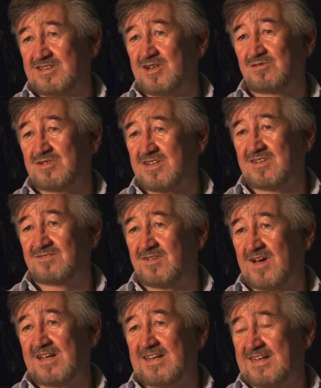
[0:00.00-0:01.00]
the Yoda that
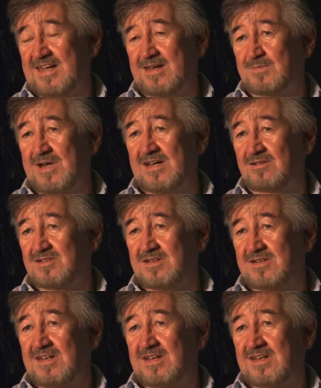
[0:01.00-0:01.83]
finally came out.